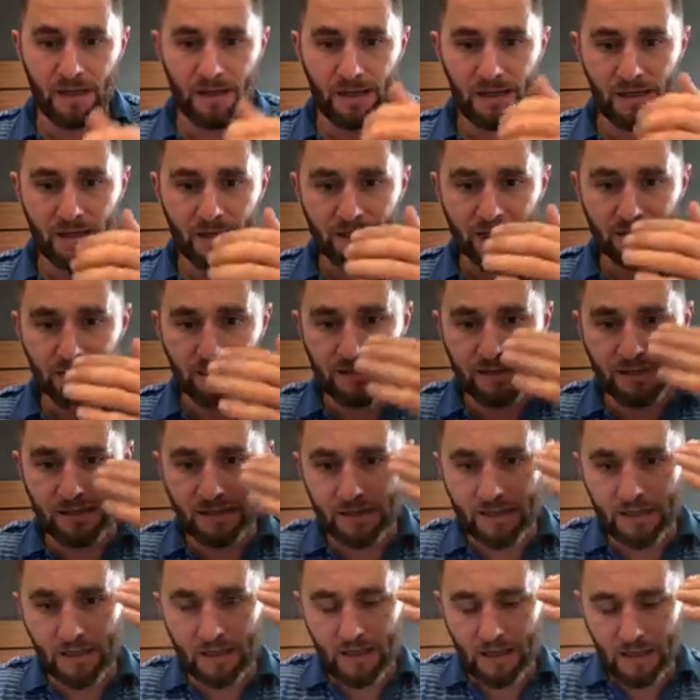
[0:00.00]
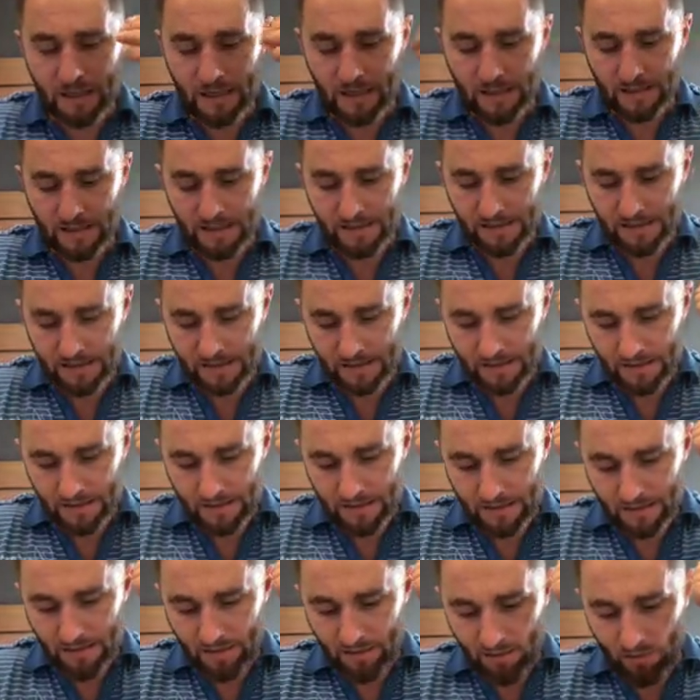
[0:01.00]
it's
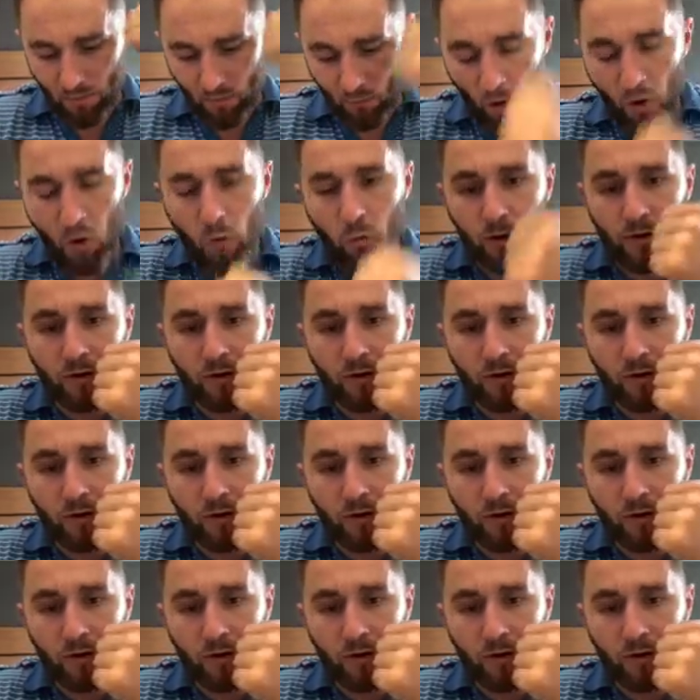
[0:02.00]
what